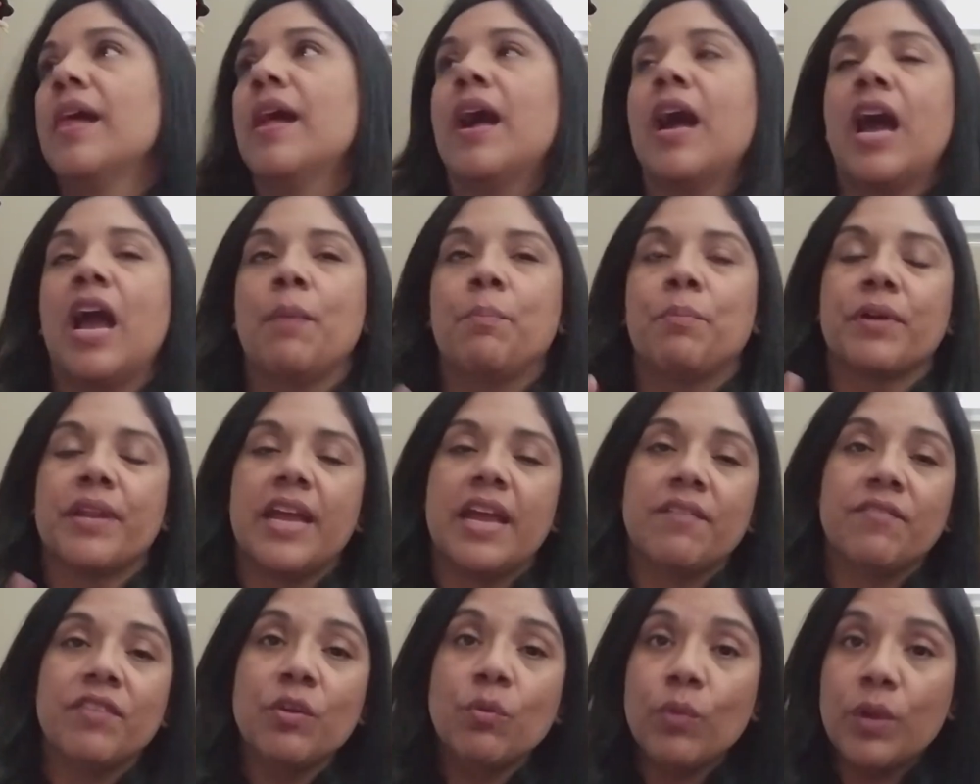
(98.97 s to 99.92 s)
I put
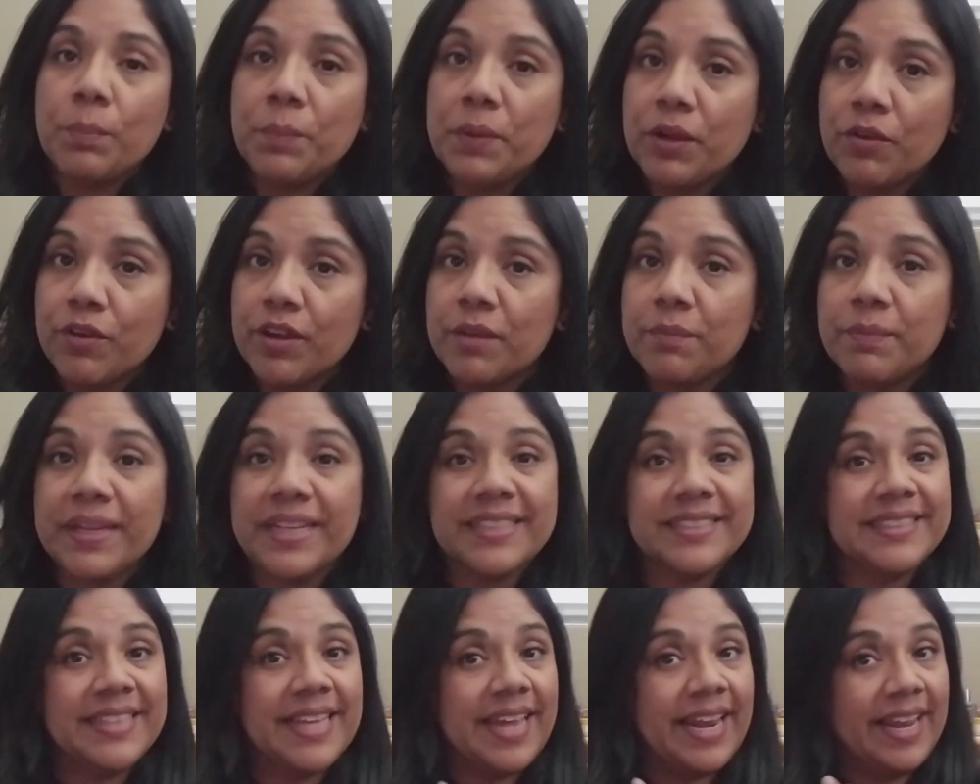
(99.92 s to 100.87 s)
heavy whipping cream
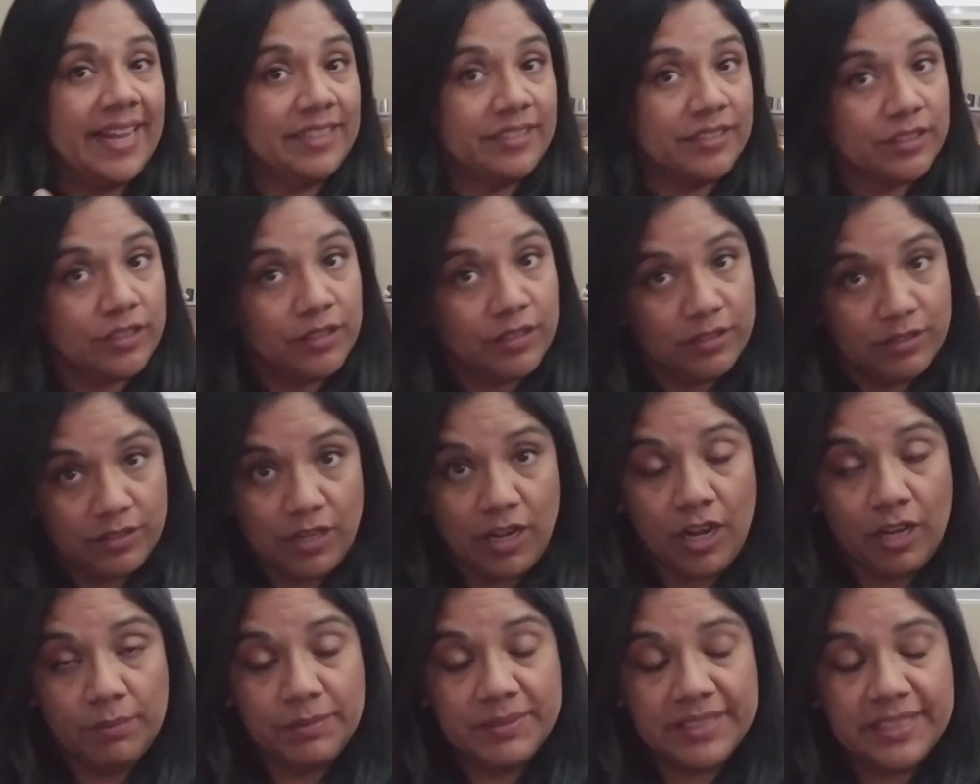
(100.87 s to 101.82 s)
because that has
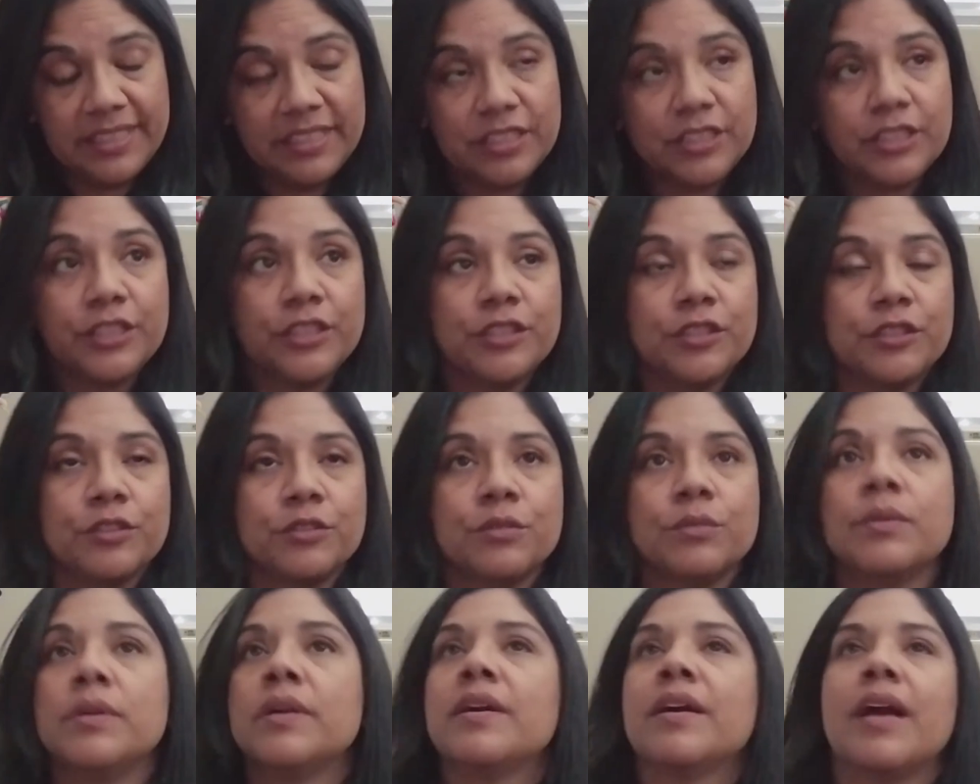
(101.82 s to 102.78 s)
carbs in it
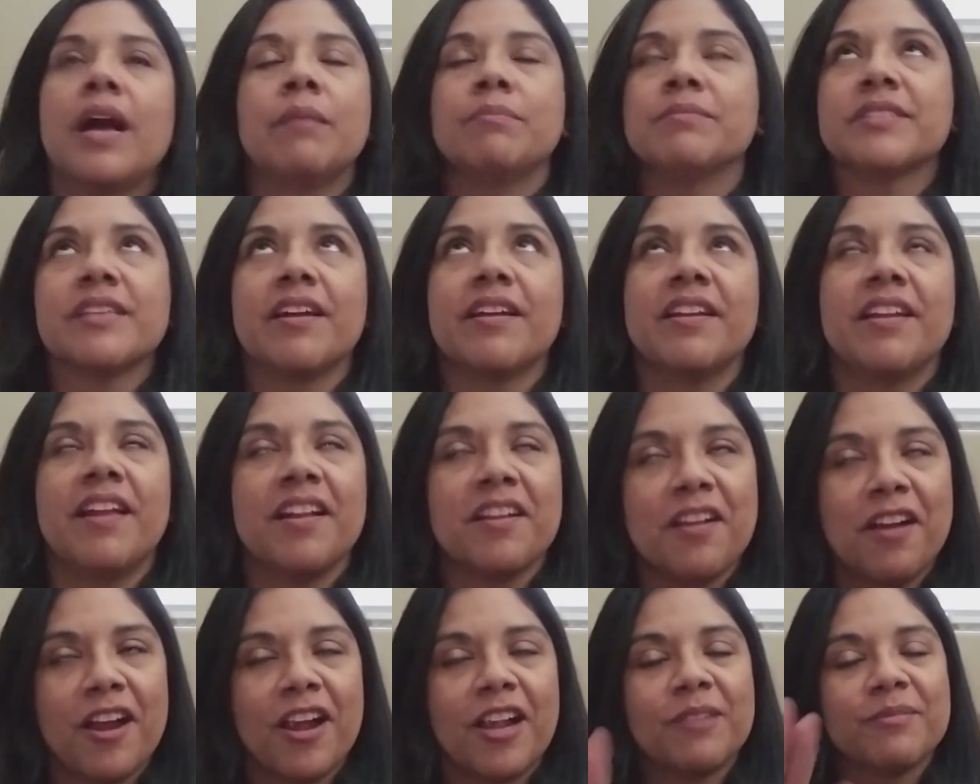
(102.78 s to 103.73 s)
too. I'm sorry, not
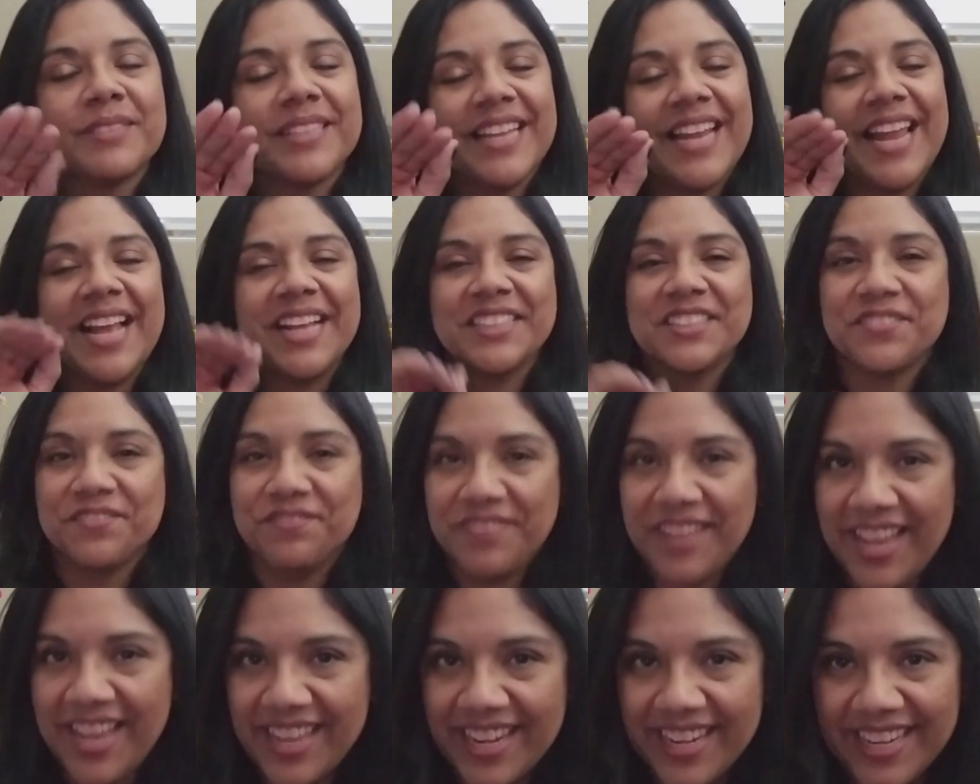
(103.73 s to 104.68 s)
carbs. It has
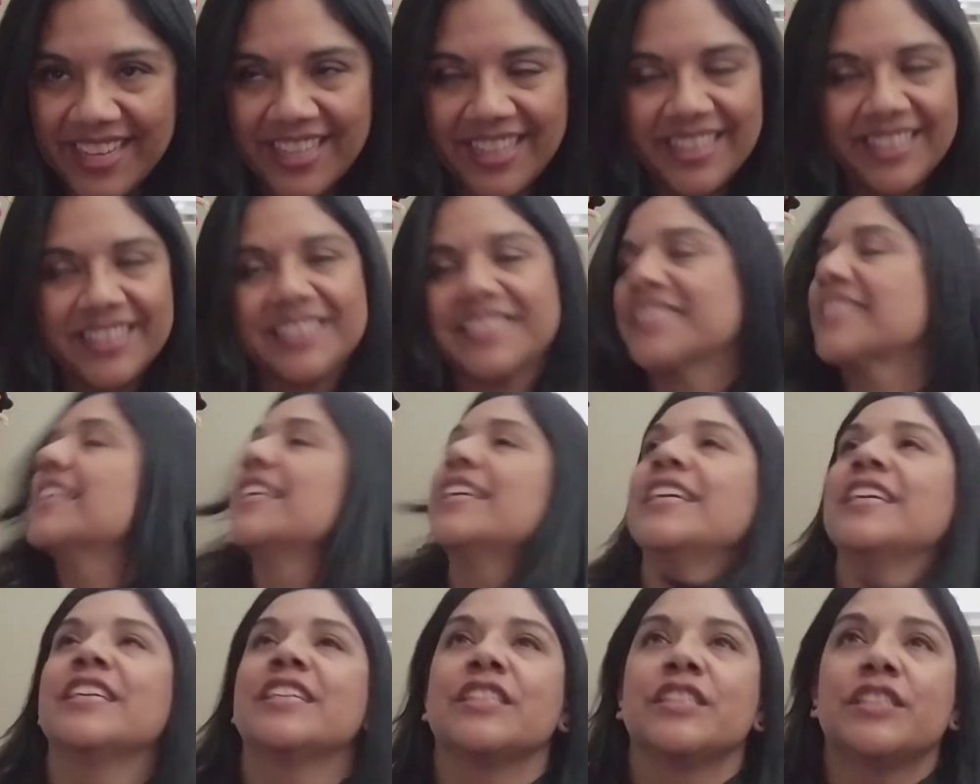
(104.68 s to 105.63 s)
fat in it
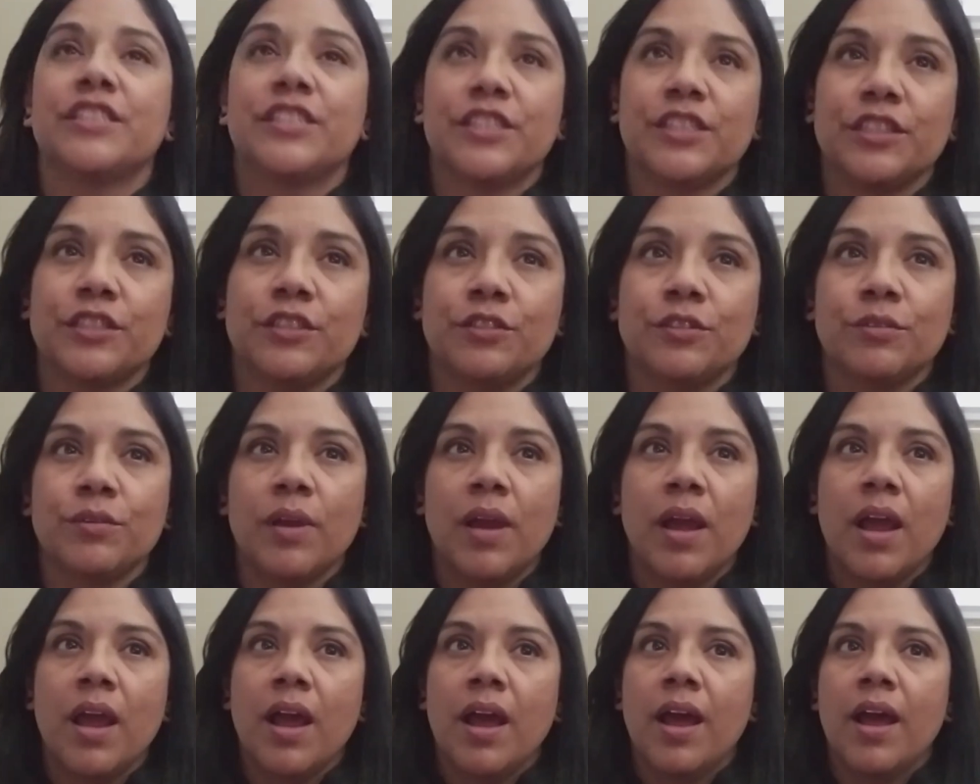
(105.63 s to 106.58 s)
too.
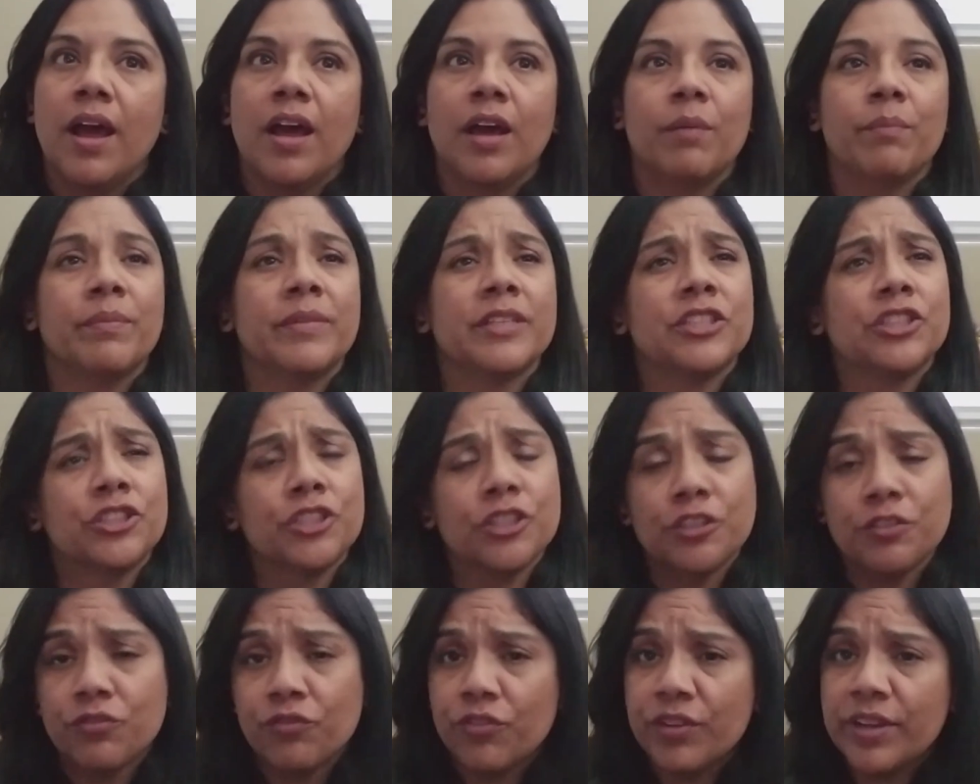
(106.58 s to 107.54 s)
My
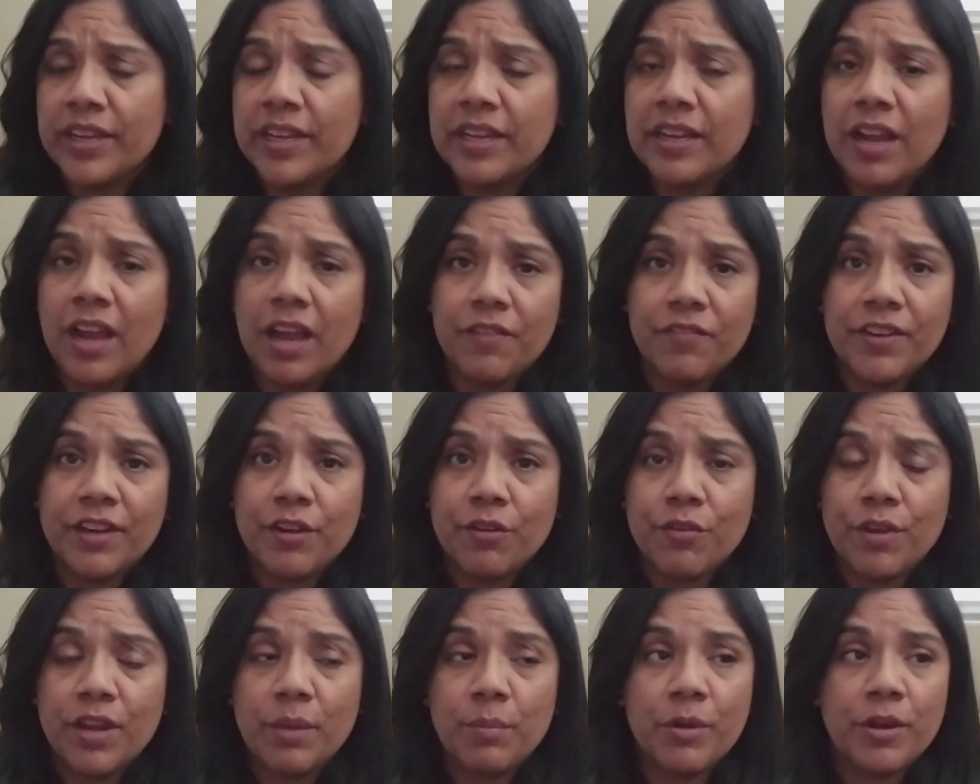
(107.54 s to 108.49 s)
sugar-free coffee
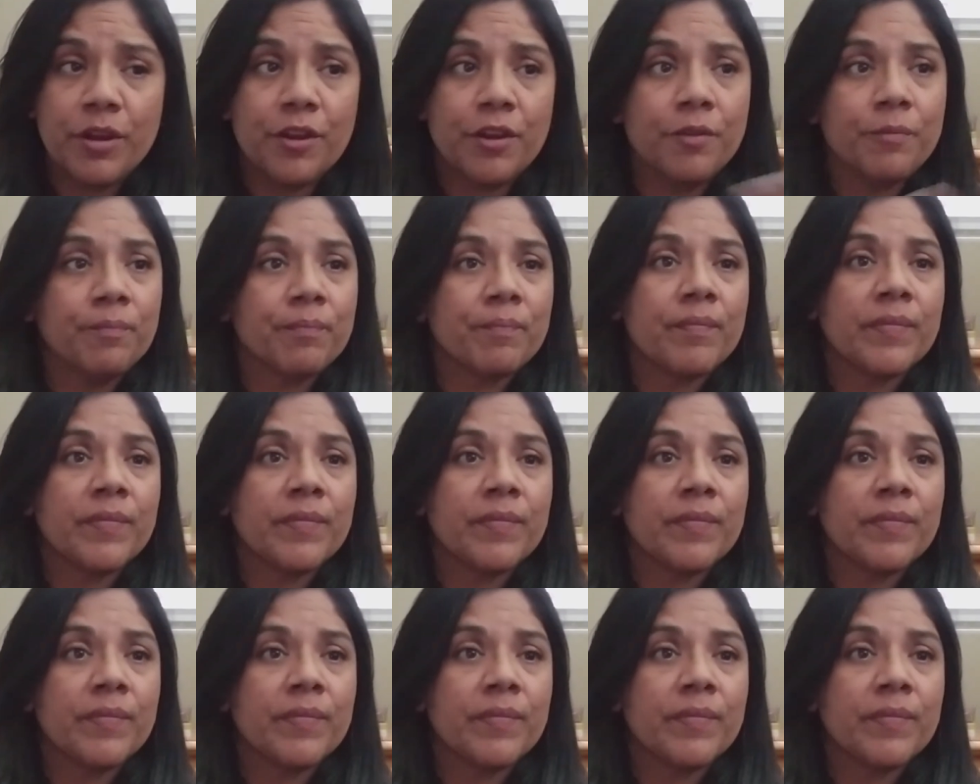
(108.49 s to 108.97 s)
creamer.